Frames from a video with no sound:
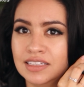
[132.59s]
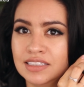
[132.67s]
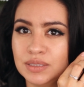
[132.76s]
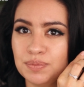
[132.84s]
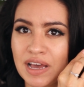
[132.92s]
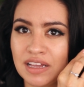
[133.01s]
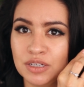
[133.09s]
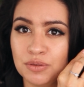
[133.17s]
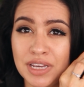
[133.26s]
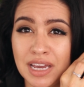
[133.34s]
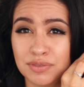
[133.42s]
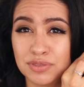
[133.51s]
In this palette,
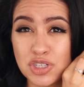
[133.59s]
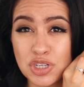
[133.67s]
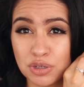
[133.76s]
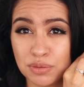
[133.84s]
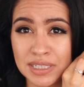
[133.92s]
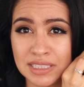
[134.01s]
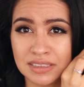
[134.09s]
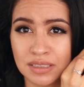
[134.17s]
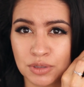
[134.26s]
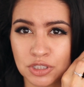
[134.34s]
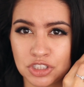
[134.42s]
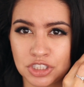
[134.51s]
we have too many
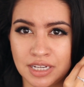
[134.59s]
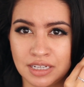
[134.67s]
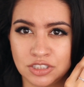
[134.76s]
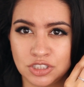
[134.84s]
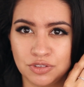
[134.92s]
similar shades.